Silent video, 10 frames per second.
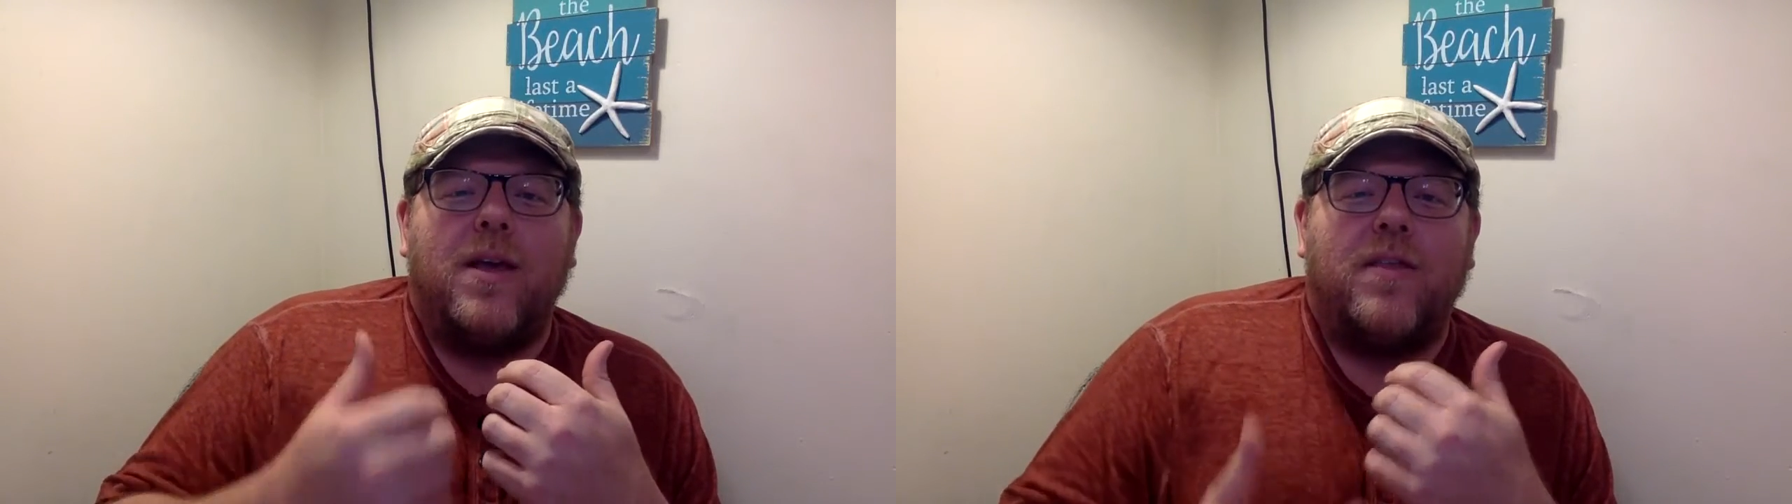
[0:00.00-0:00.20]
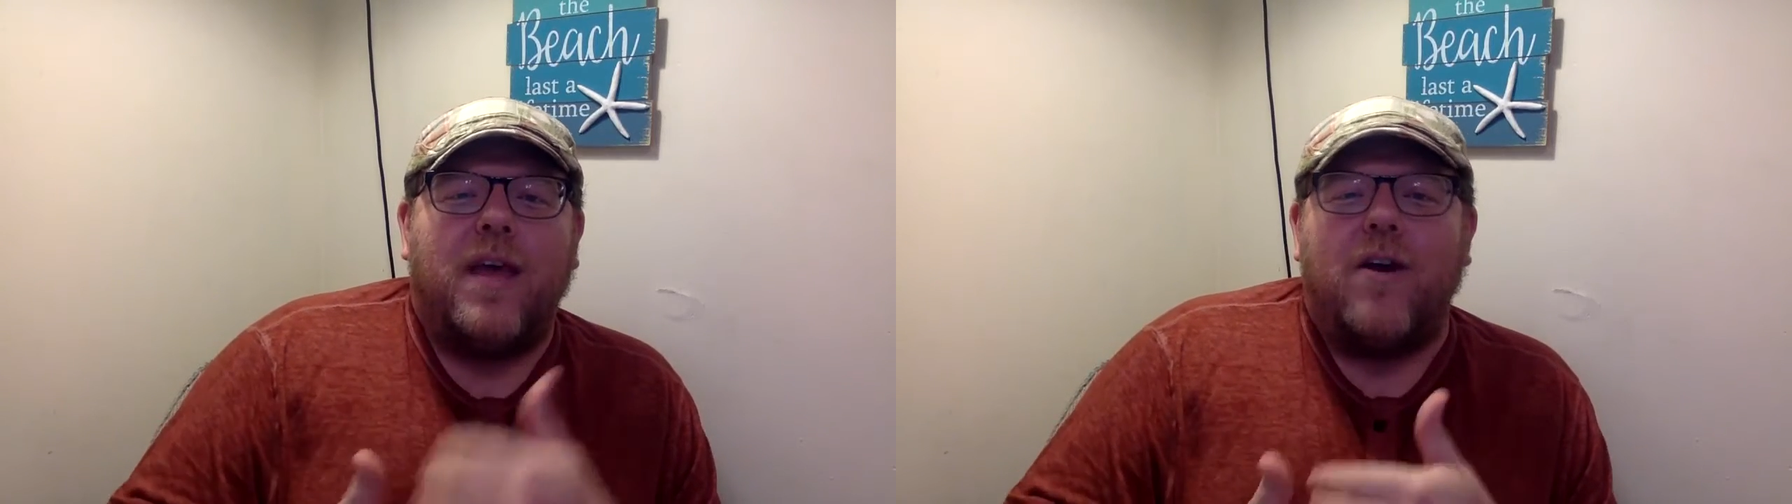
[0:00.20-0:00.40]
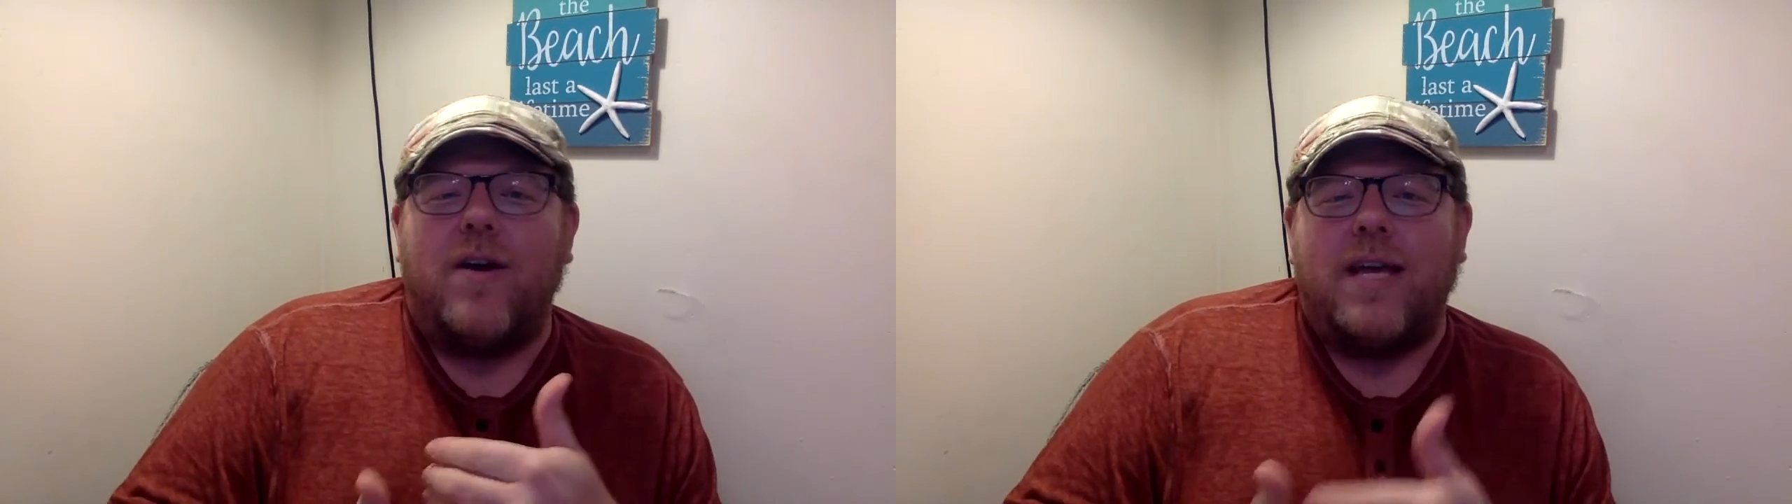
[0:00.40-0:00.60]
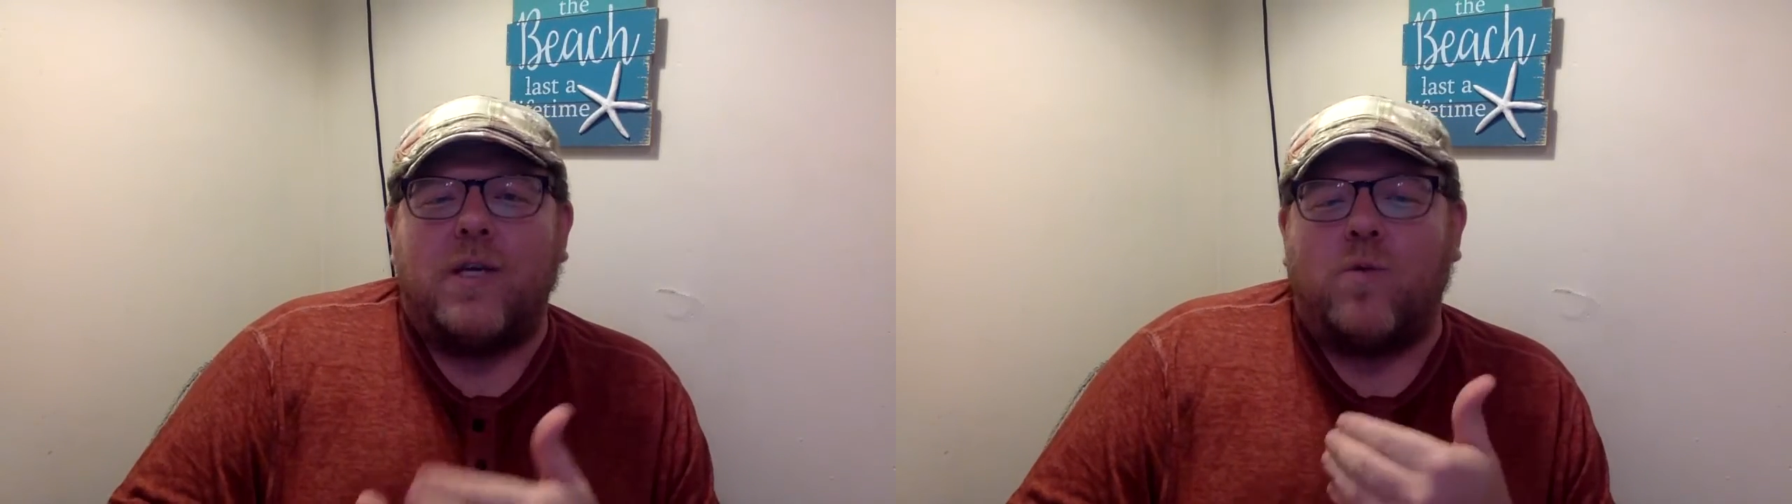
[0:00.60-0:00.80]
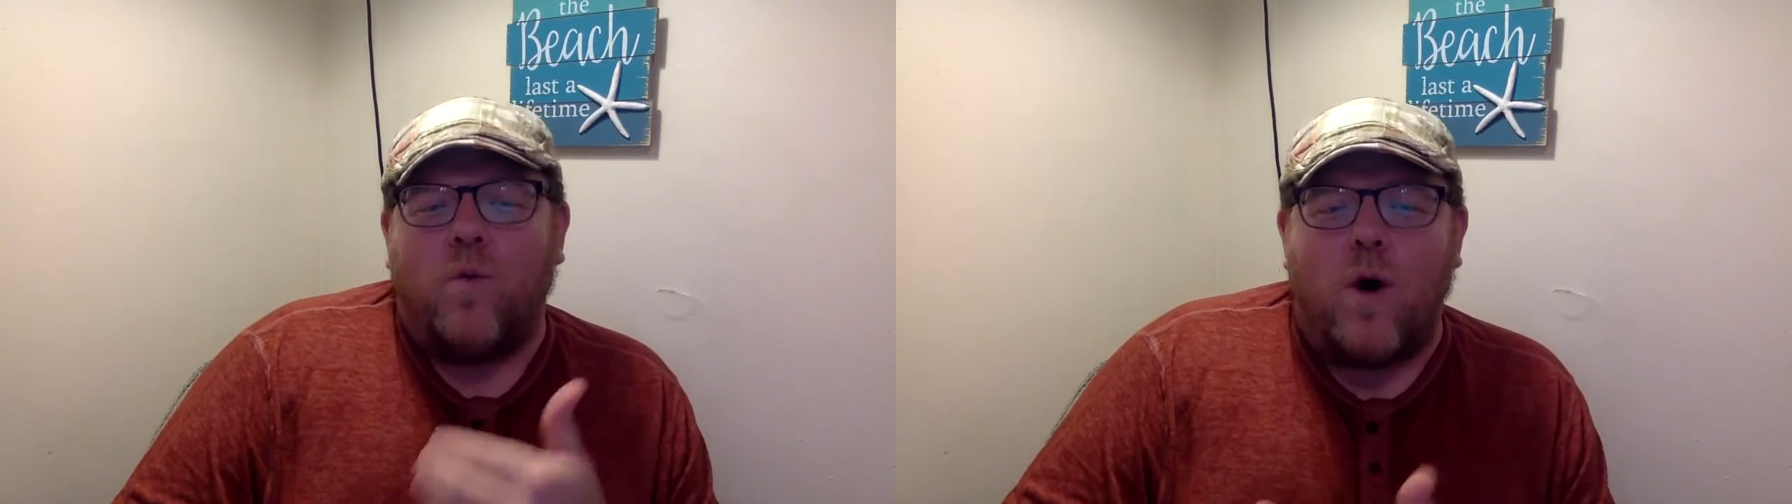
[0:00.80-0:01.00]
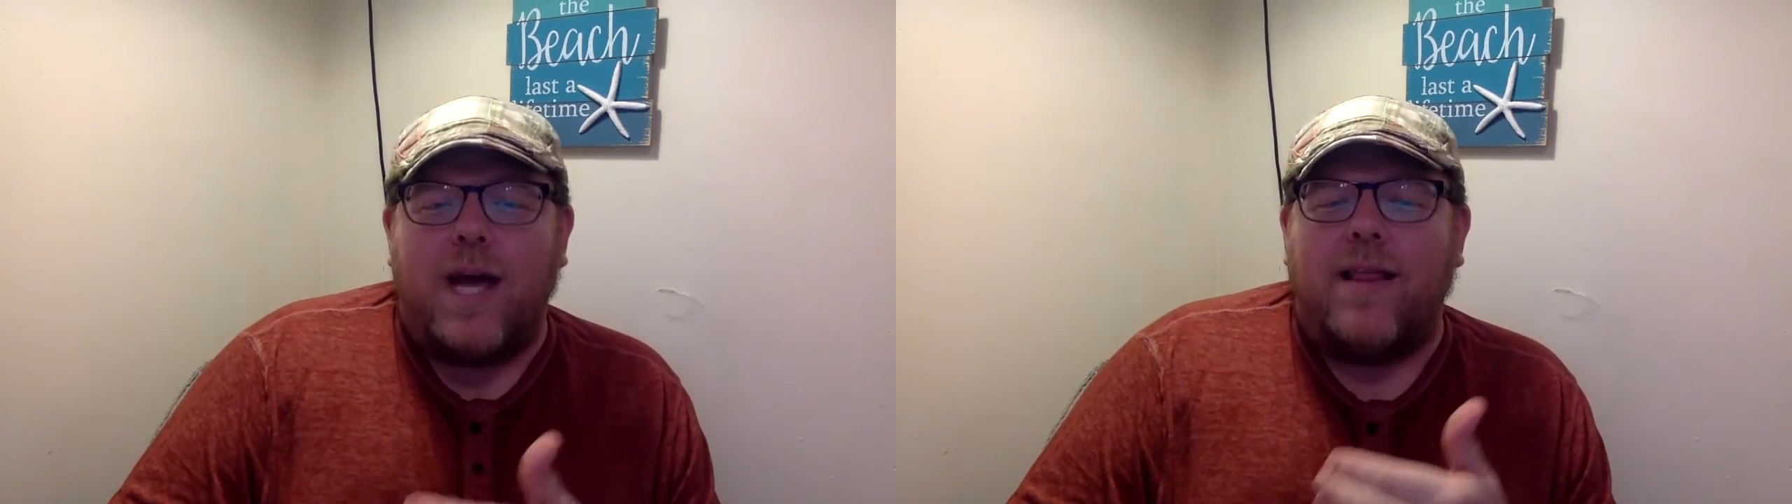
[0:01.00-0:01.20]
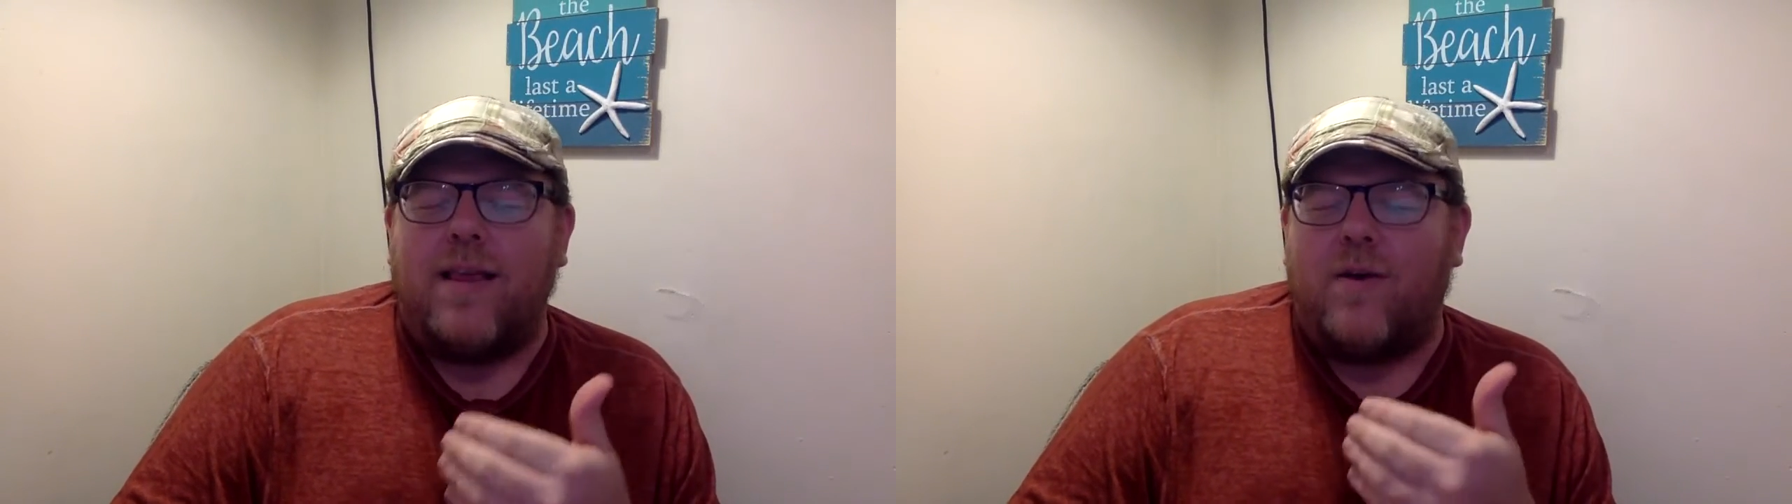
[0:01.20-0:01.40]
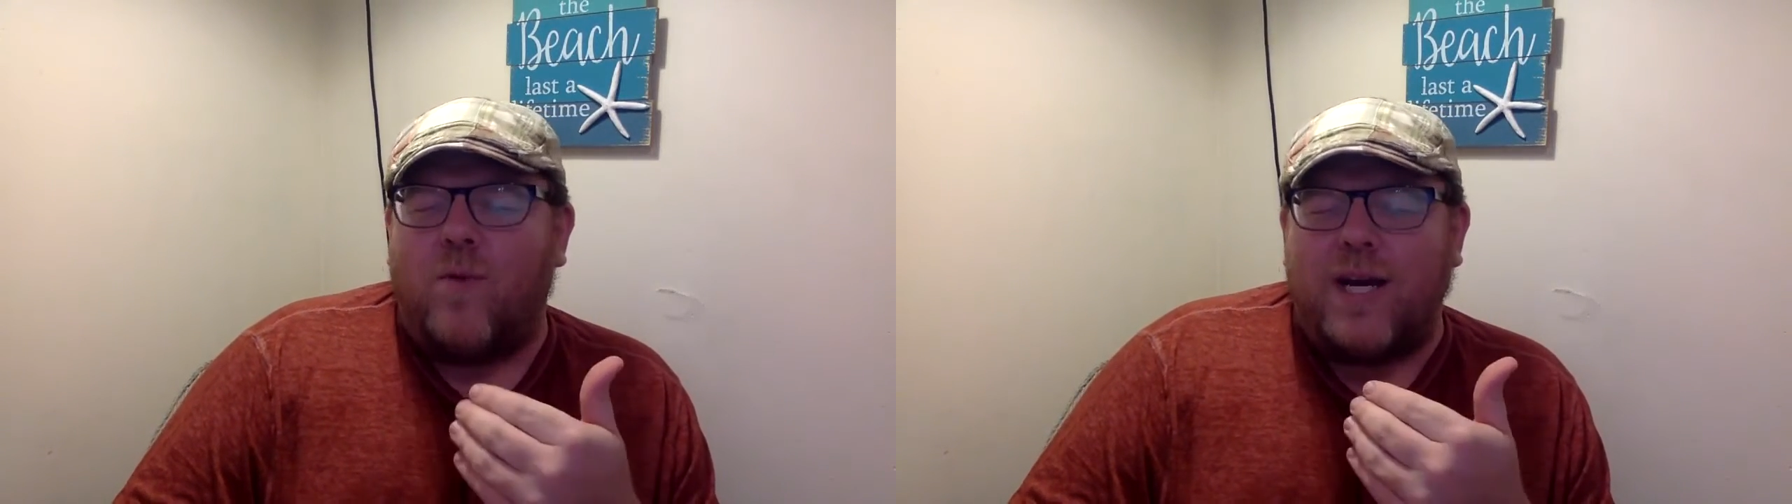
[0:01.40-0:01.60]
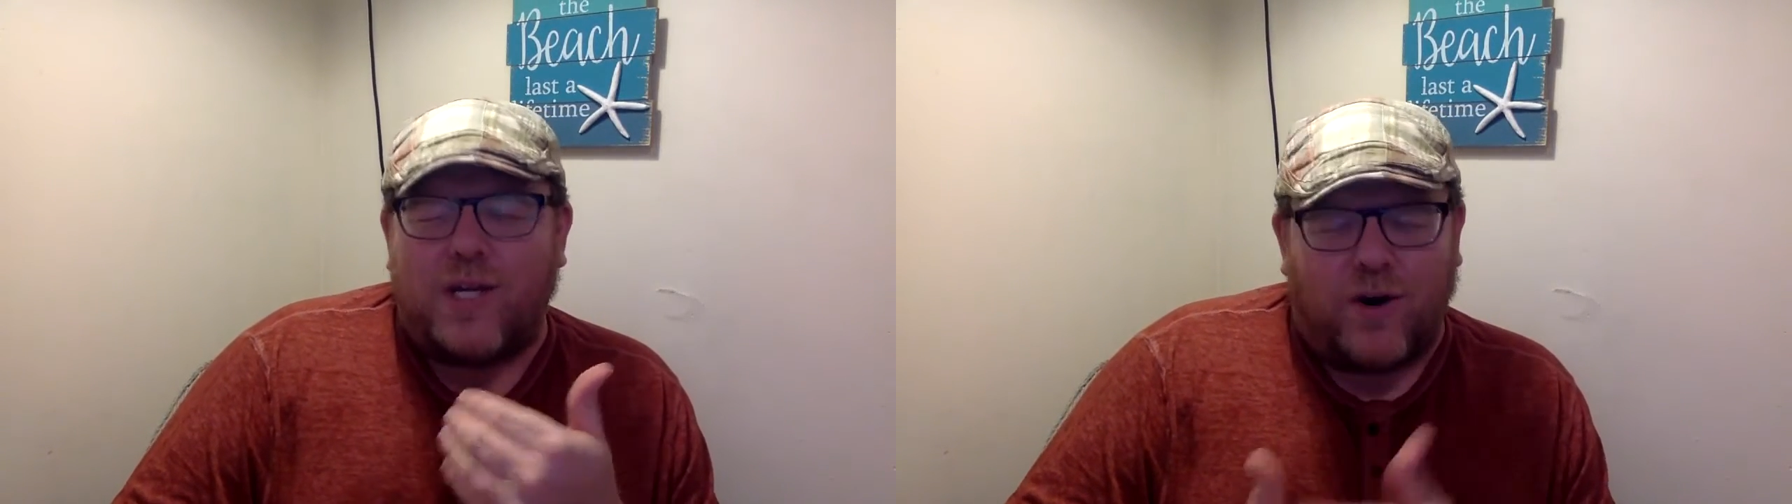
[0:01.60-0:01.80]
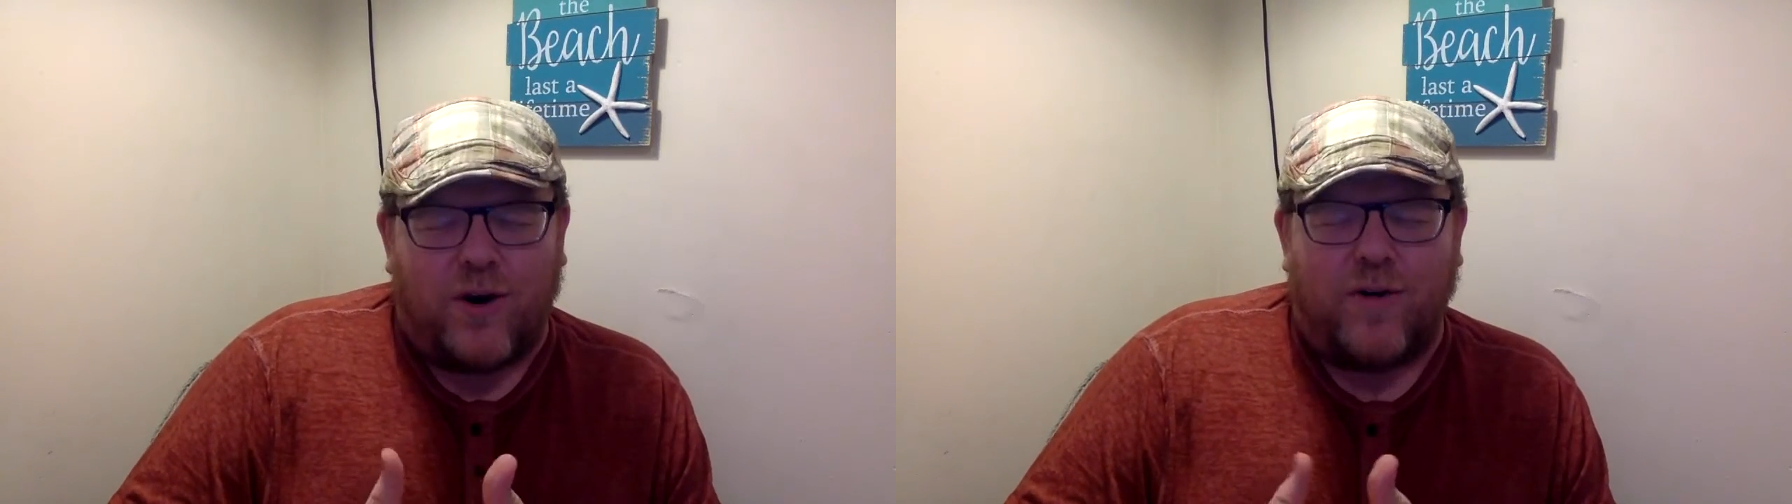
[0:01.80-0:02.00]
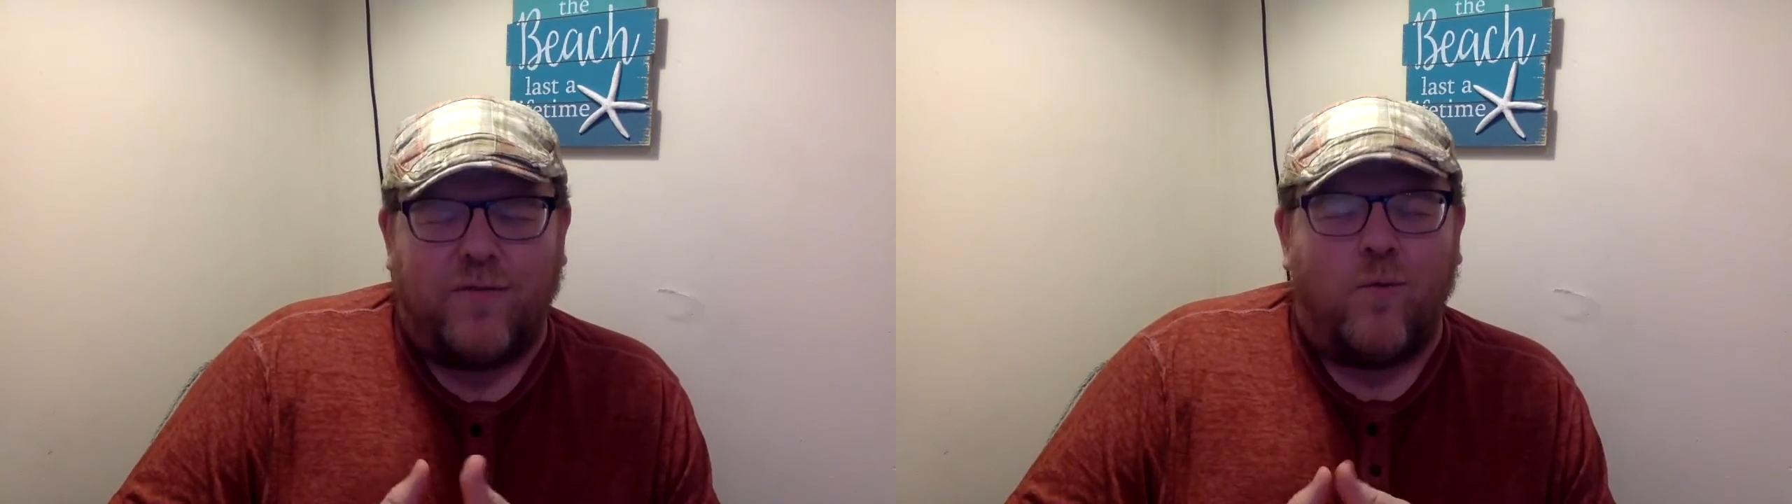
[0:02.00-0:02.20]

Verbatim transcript: there is one that we serve,